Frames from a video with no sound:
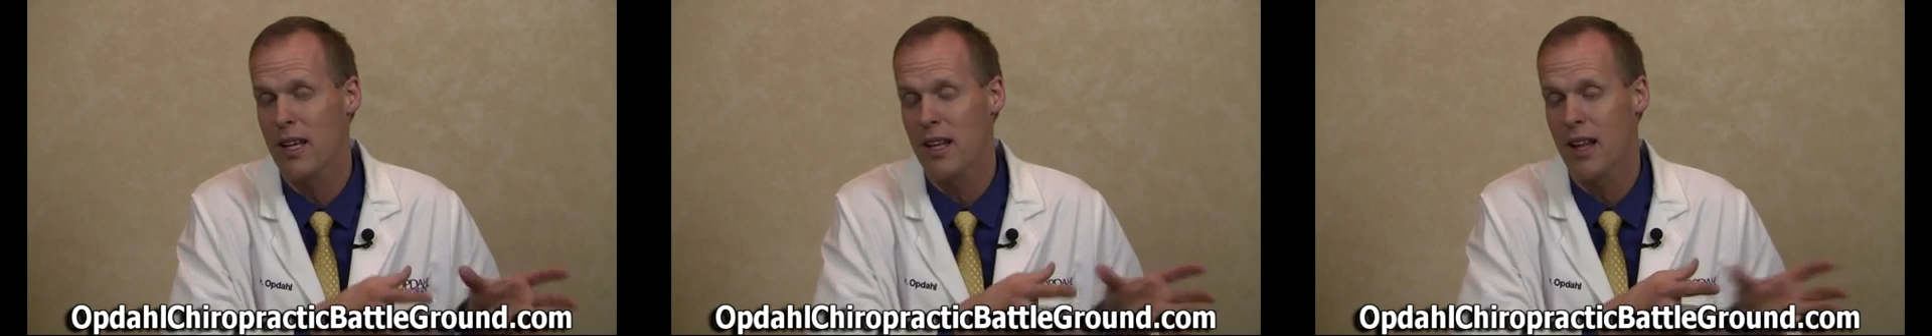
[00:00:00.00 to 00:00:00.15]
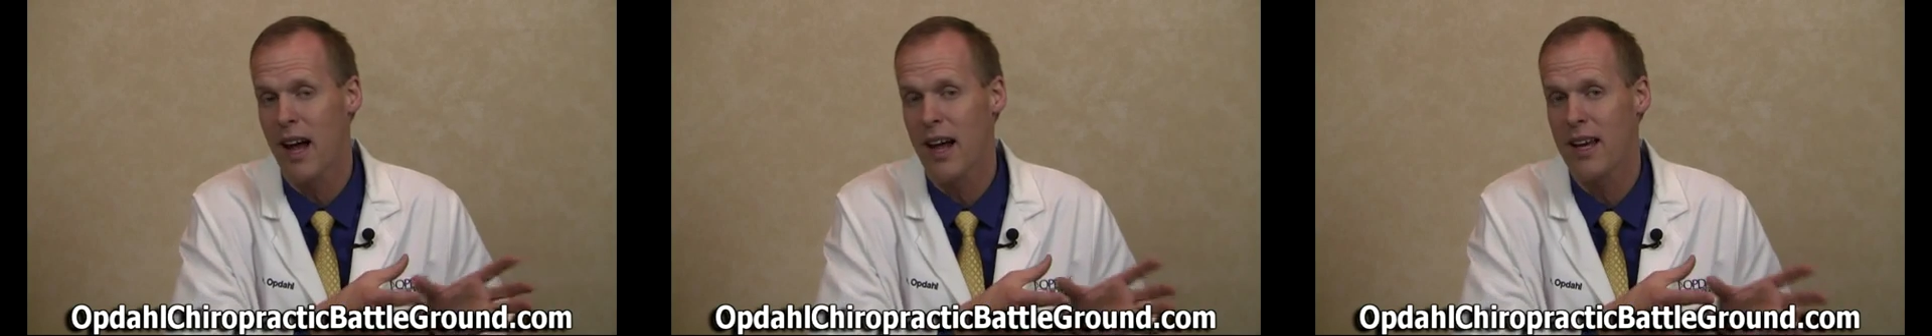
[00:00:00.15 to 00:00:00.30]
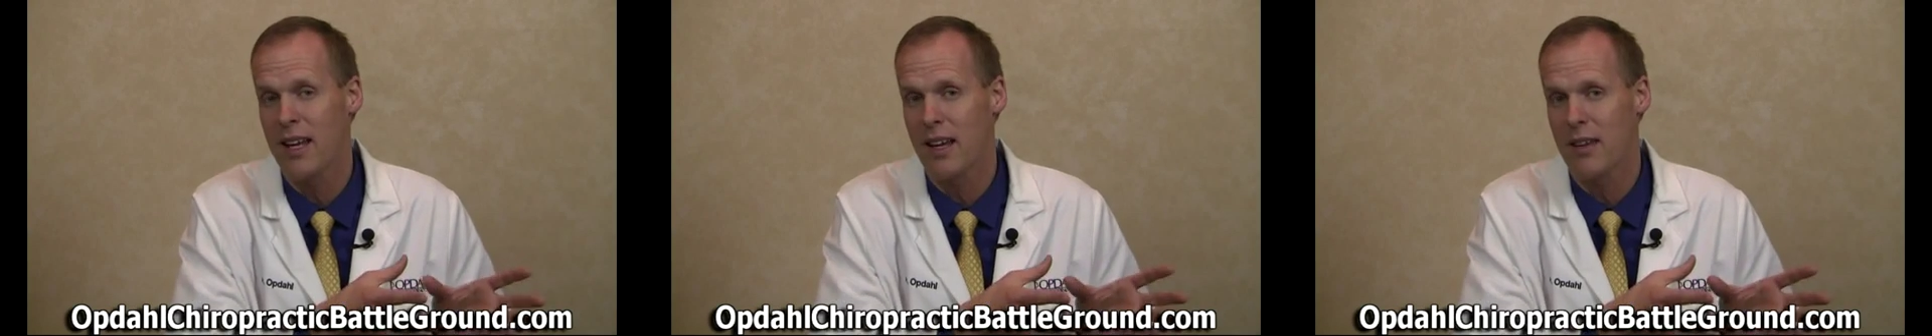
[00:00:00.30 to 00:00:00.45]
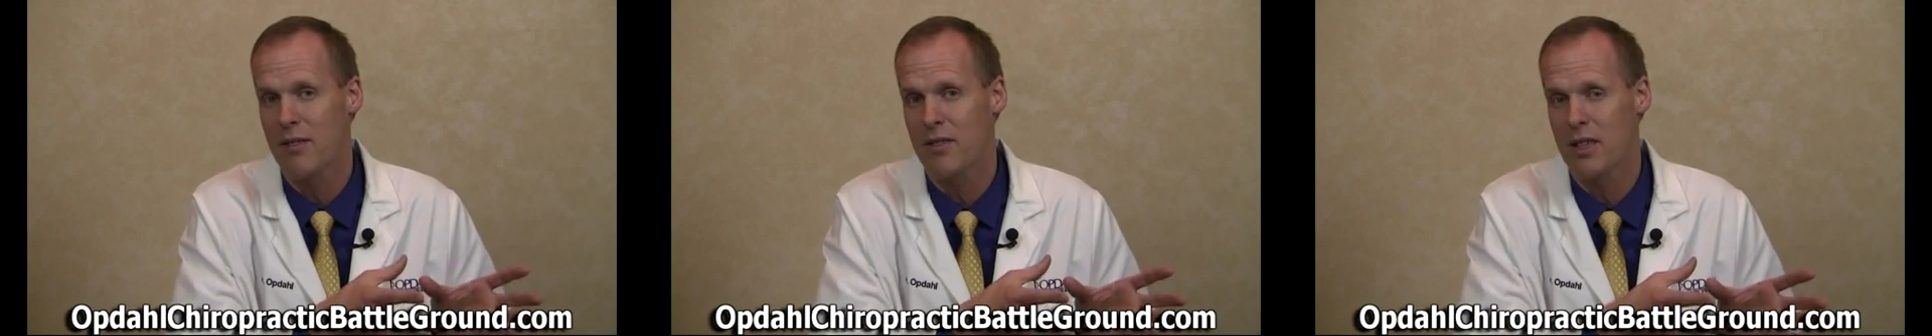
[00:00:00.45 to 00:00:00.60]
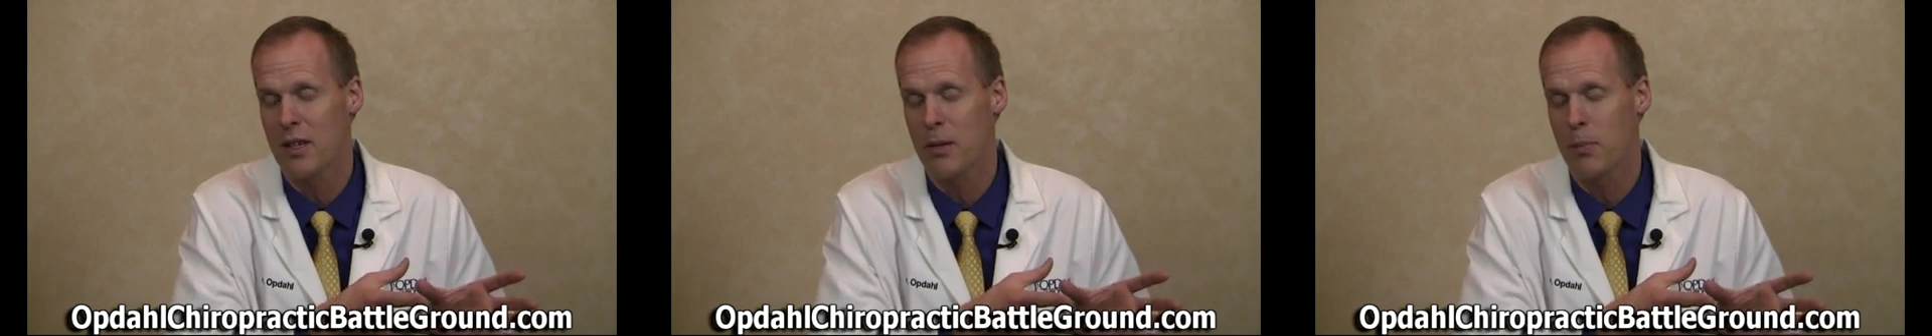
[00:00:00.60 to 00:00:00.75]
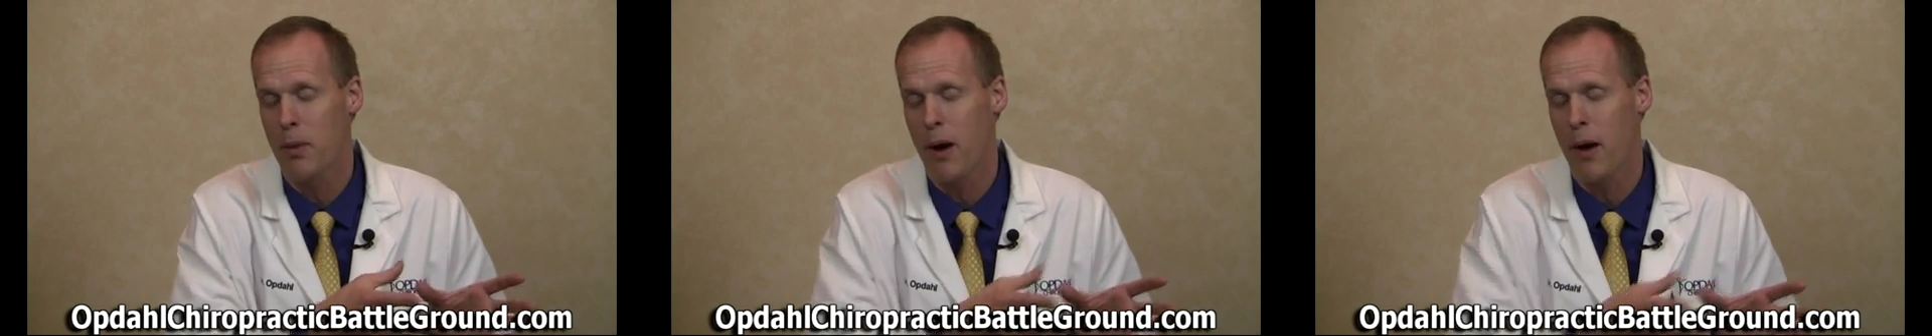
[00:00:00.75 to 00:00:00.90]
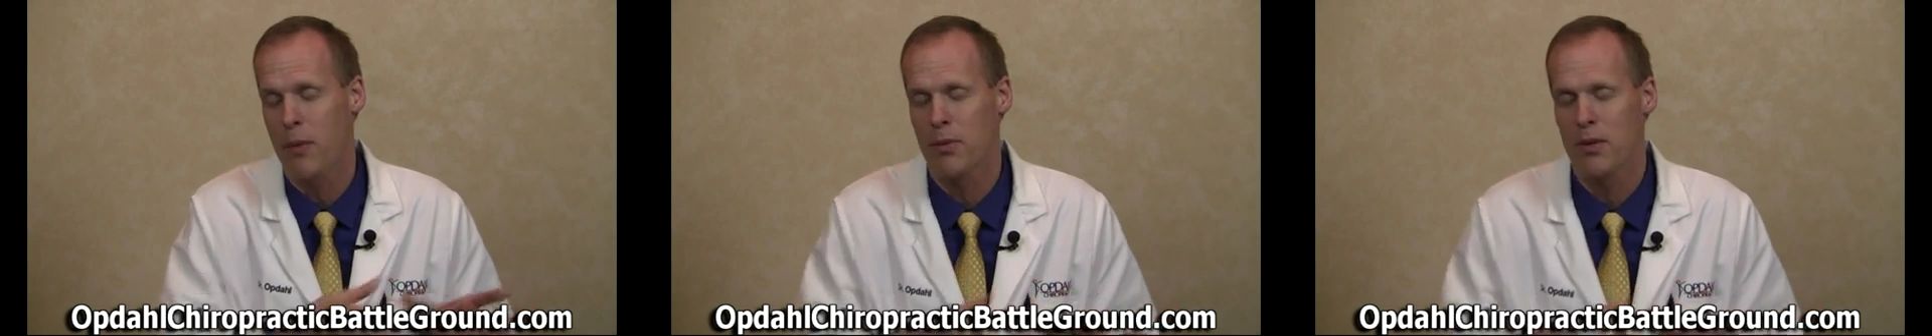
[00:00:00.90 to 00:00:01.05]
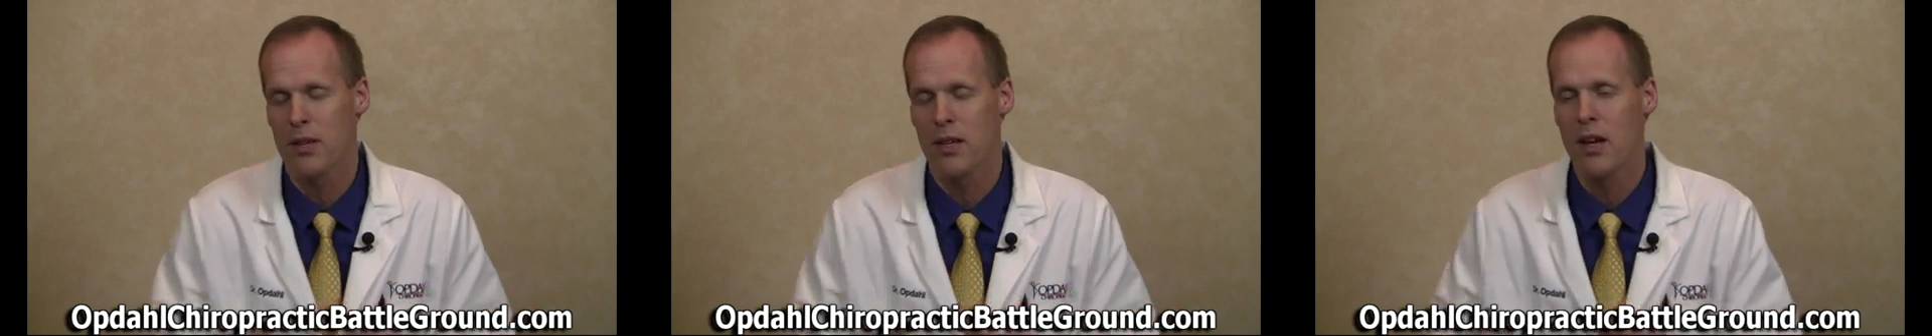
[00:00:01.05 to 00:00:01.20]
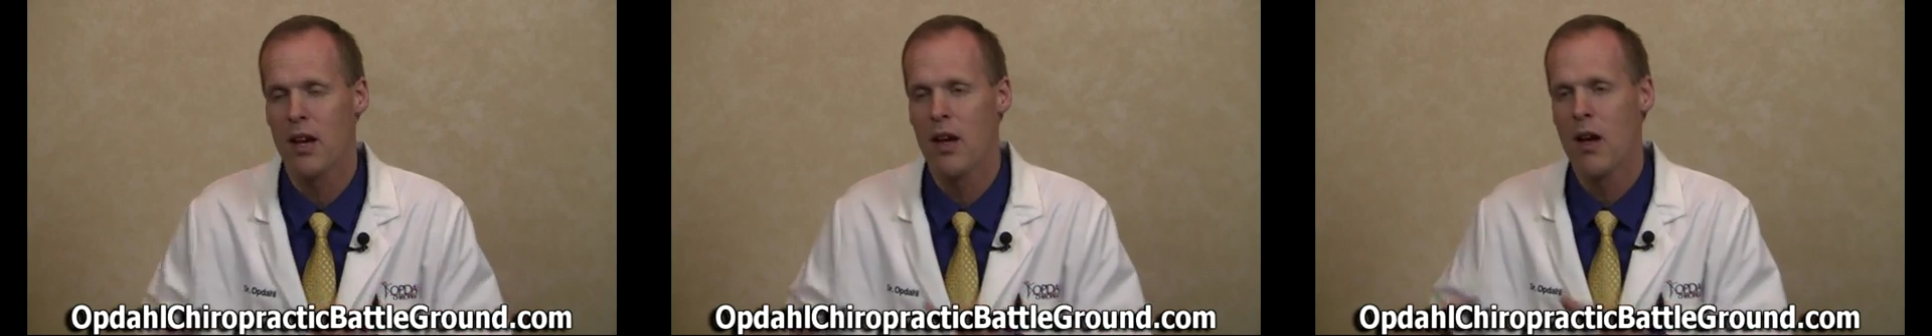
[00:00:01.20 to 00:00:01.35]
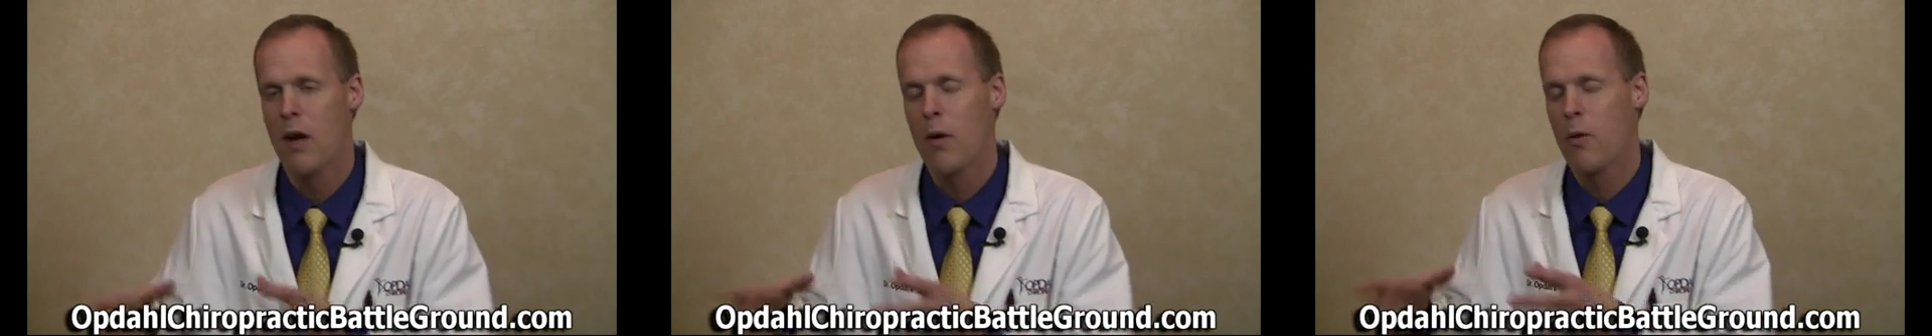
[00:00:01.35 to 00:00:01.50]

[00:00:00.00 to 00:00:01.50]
aligning everything properly,